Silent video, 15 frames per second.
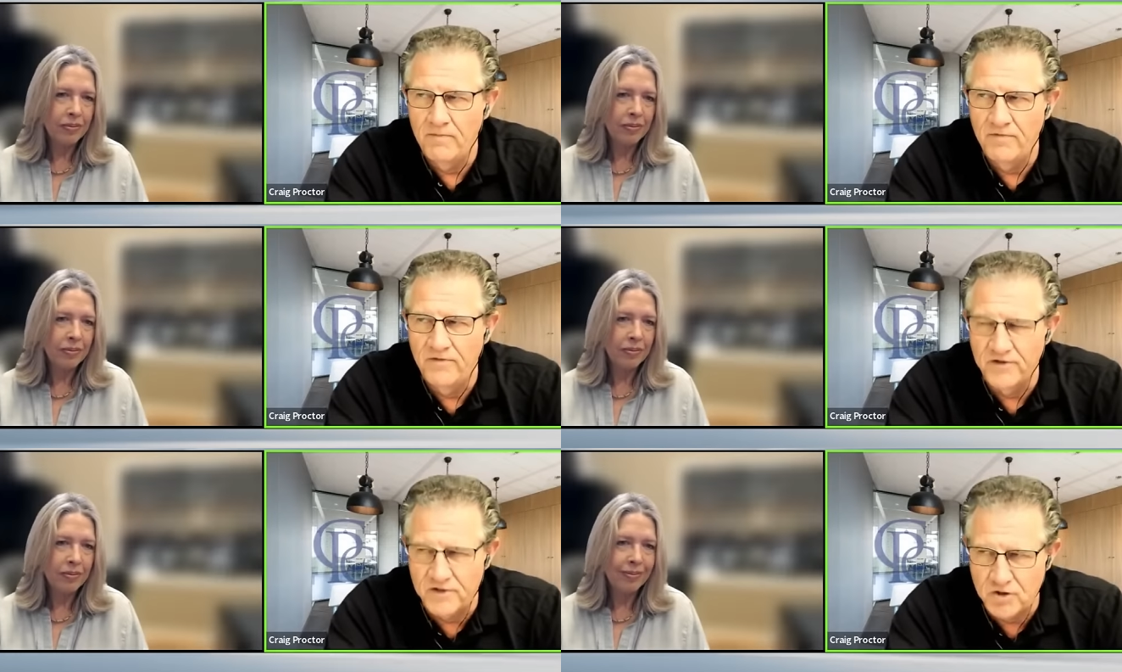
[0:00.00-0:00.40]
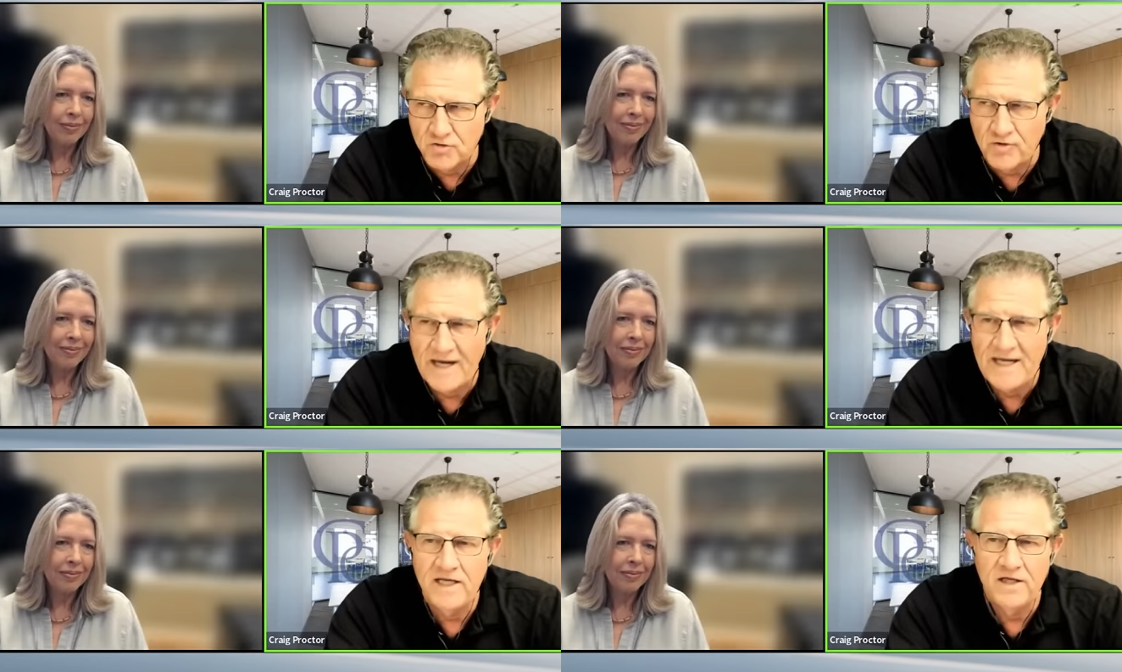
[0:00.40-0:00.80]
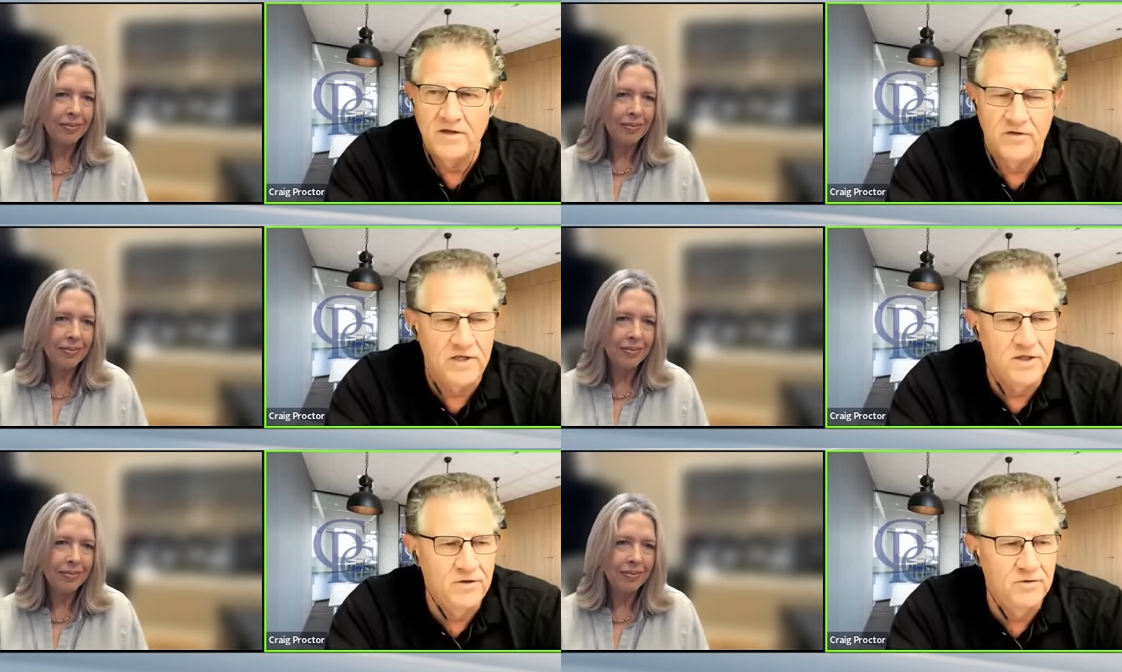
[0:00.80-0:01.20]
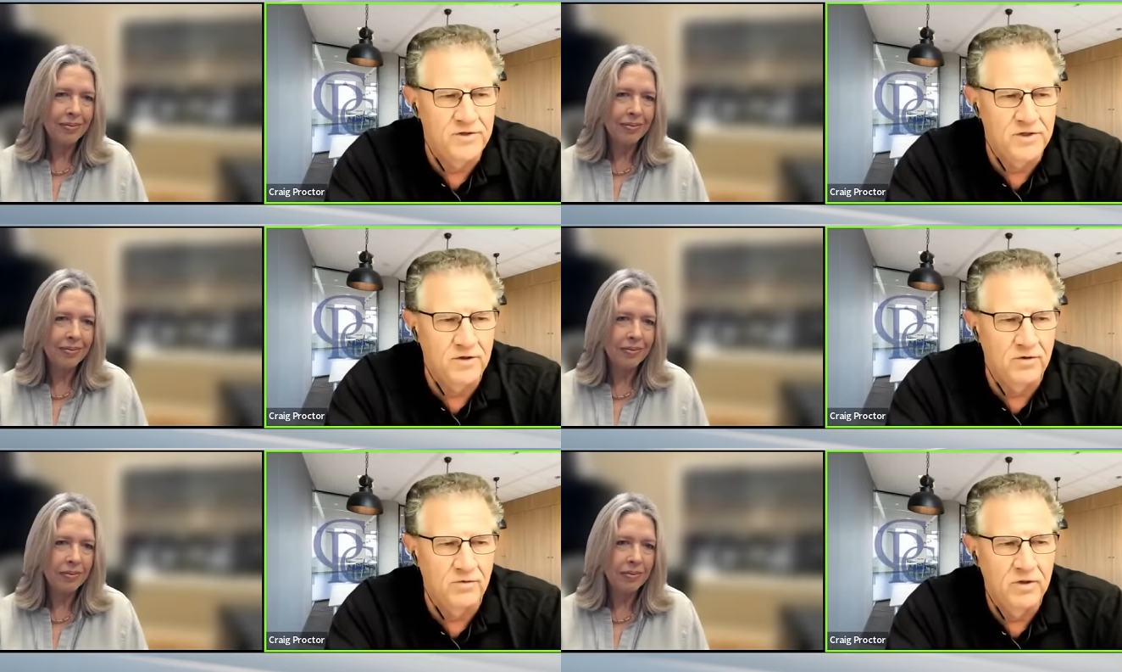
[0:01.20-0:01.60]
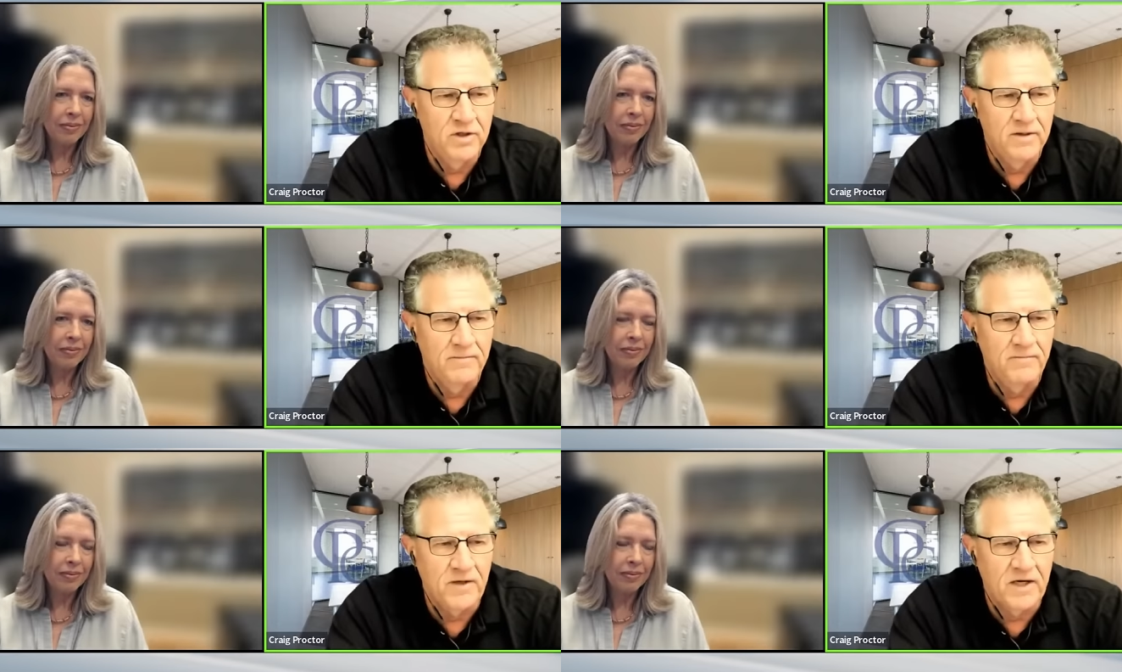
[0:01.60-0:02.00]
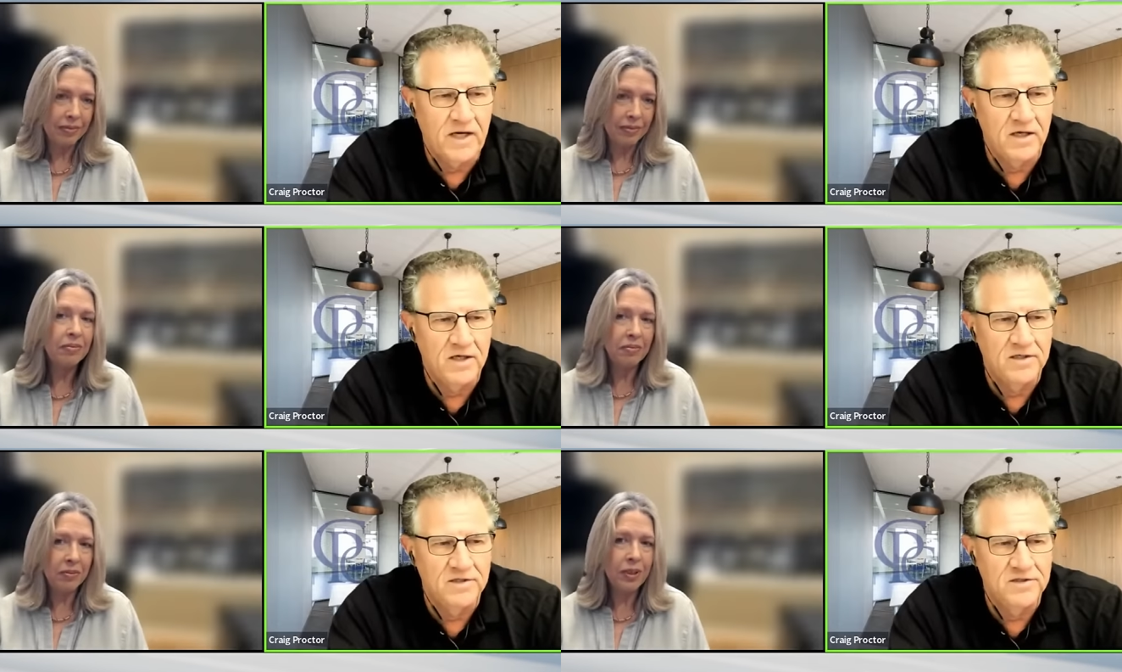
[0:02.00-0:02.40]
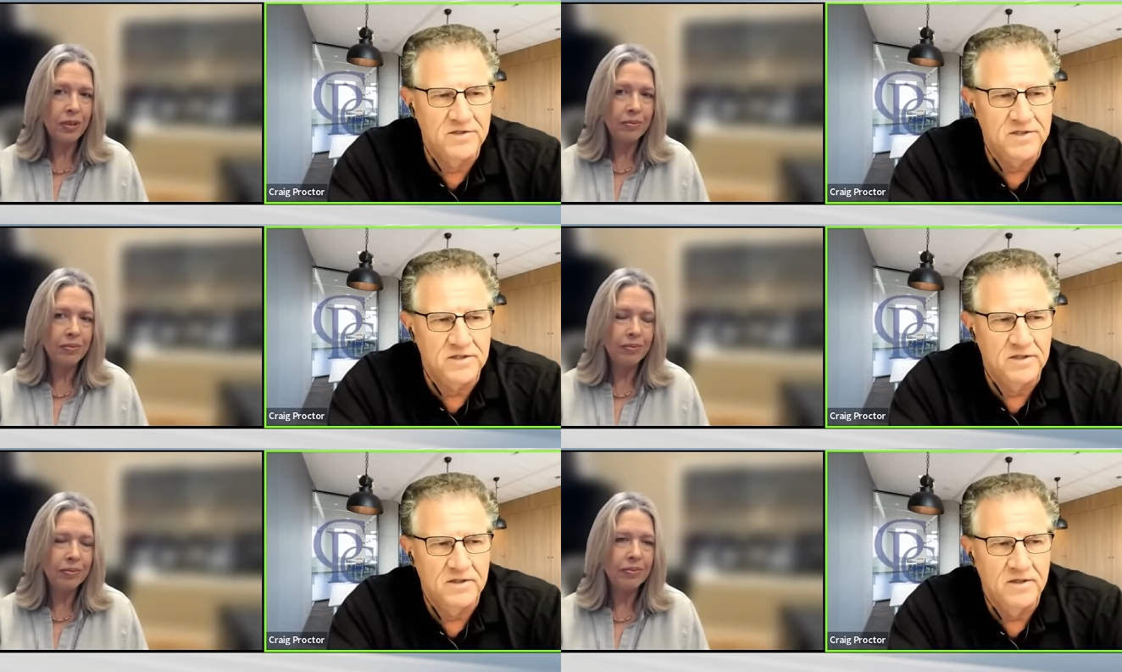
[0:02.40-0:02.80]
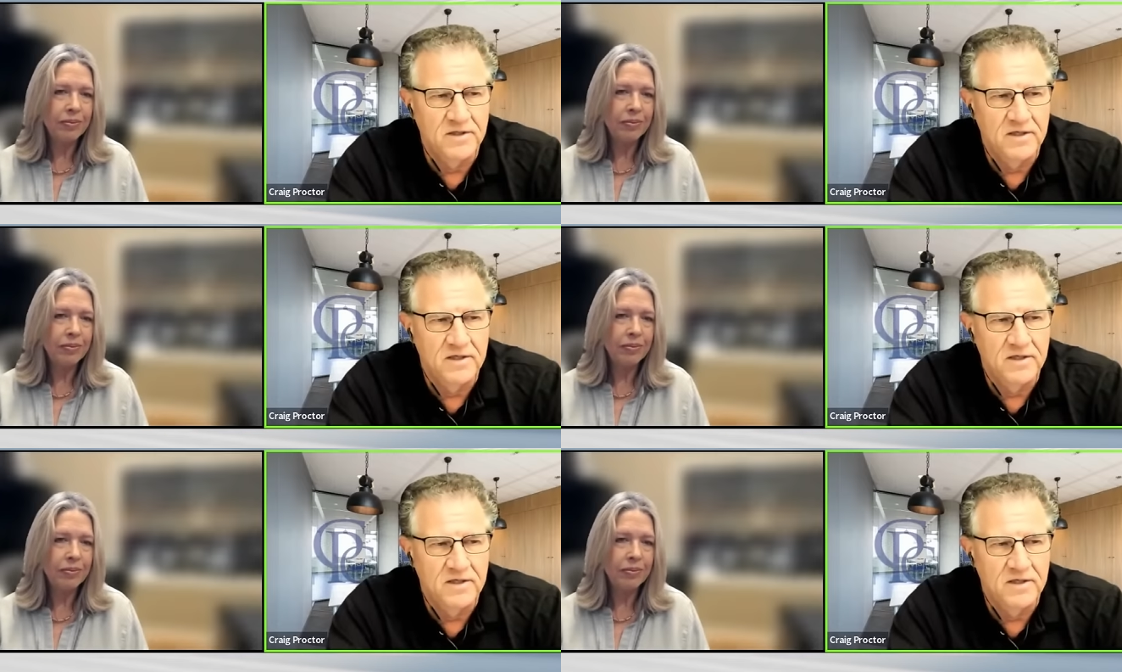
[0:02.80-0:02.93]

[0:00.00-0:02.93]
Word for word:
Speaker 1: the training that you do because